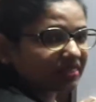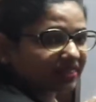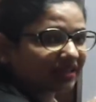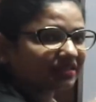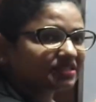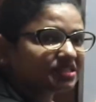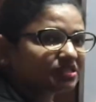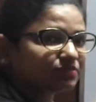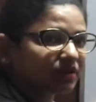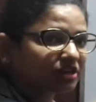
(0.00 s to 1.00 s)
then this
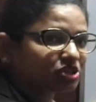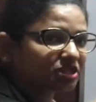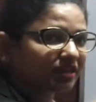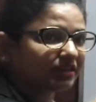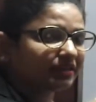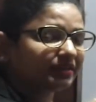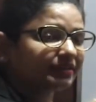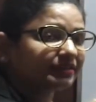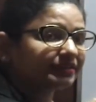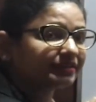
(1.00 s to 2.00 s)
is function
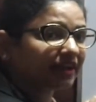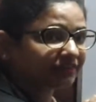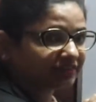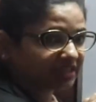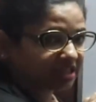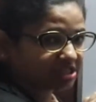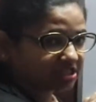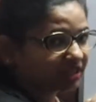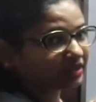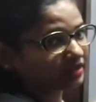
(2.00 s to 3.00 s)

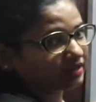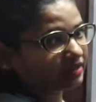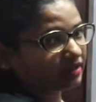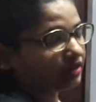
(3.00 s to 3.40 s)
definition.